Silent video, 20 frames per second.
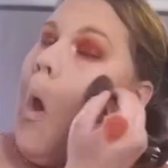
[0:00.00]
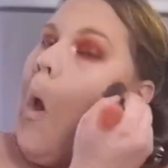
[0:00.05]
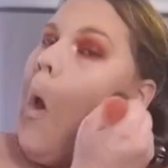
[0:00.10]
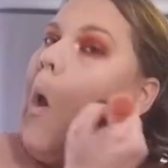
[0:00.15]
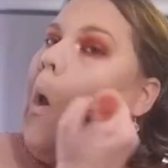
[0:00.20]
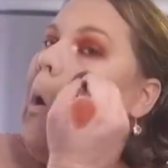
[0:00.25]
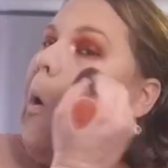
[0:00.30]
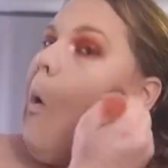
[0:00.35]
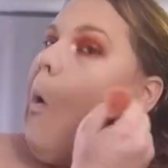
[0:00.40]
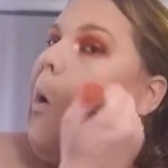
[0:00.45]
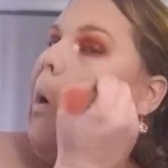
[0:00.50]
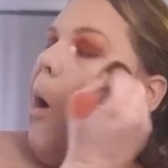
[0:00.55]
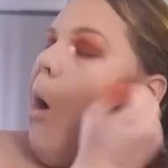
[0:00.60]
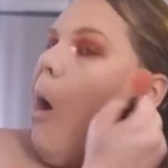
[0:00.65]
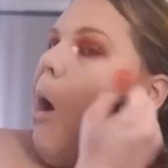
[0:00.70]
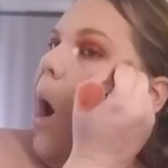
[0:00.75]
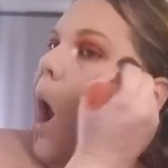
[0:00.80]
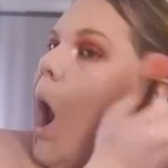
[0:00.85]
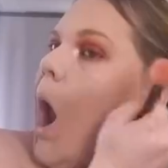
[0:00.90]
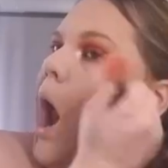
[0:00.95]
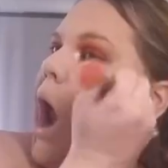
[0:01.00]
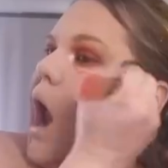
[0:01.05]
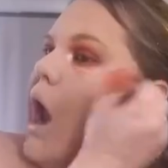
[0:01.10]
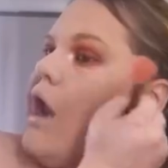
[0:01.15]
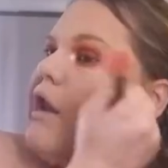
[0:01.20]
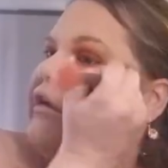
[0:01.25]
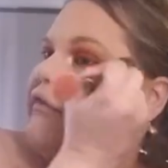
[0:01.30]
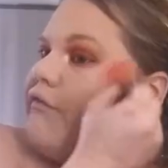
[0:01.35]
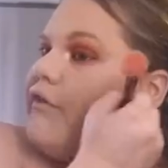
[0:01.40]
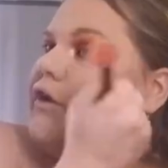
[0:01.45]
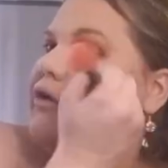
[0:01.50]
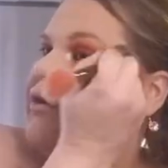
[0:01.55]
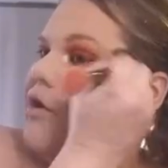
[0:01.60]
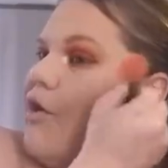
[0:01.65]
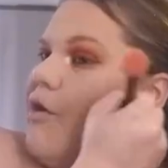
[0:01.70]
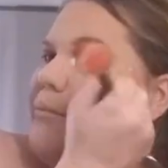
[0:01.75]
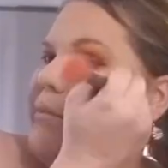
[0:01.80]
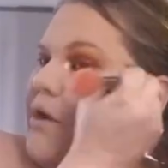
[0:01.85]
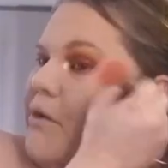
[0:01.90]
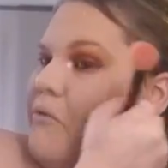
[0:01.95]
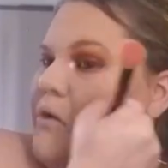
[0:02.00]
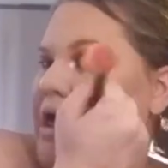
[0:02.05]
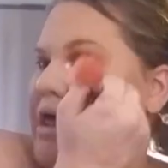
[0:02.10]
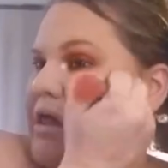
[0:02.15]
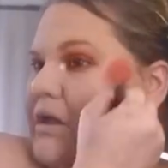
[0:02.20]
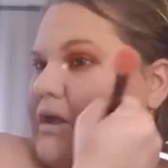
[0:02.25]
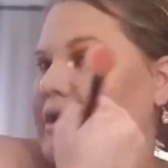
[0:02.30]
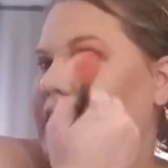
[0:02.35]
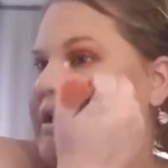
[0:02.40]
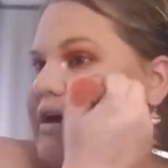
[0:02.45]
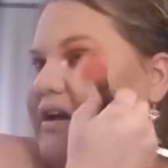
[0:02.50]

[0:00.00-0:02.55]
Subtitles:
And if you know me well enough, you